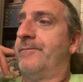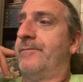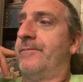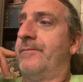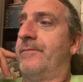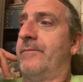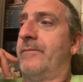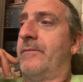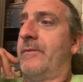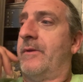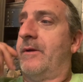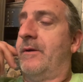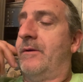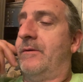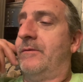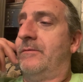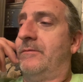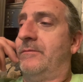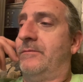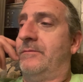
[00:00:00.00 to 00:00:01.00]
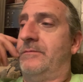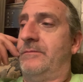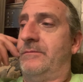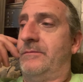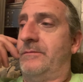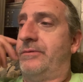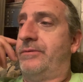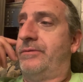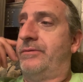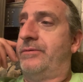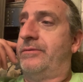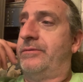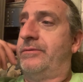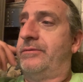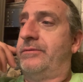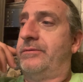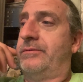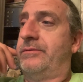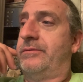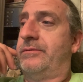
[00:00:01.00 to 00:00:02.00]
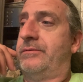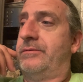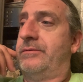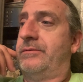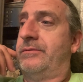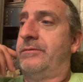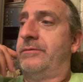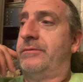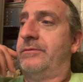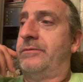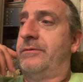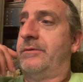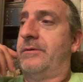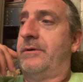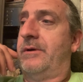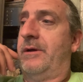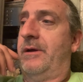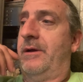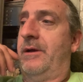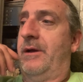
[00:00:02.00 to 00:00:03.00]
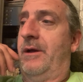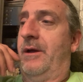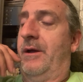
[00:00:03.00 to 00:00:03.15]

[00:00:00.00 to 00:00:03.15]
Nothing is said.